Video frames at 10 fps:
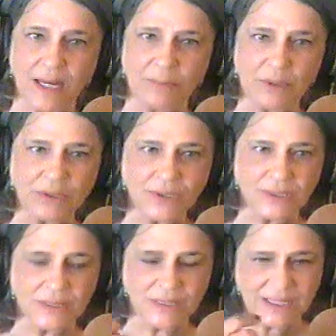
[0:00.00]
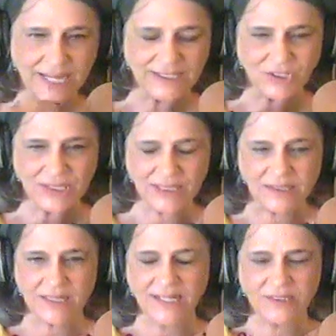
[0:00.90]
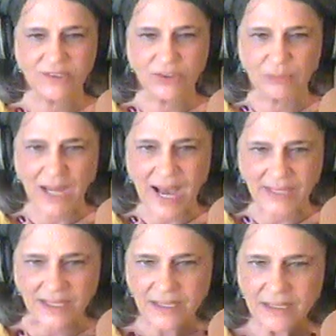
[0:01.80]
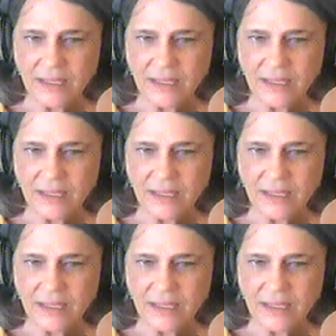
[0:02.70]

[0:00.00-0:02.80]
THC stays in your body